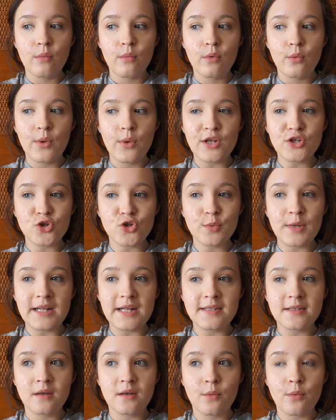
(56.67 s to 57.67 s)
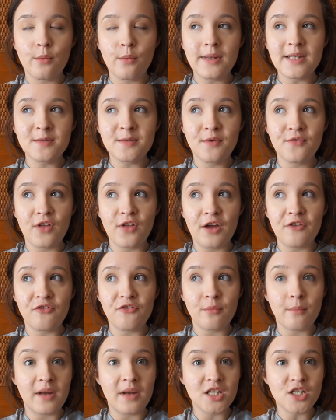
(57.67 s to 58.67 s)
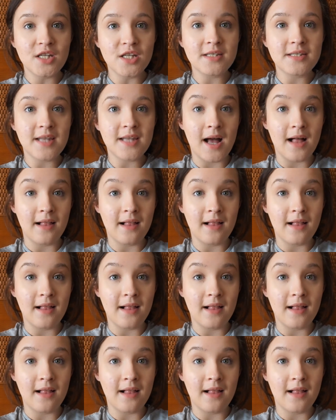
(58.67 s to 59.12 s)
we ended up getting a flight from Manchester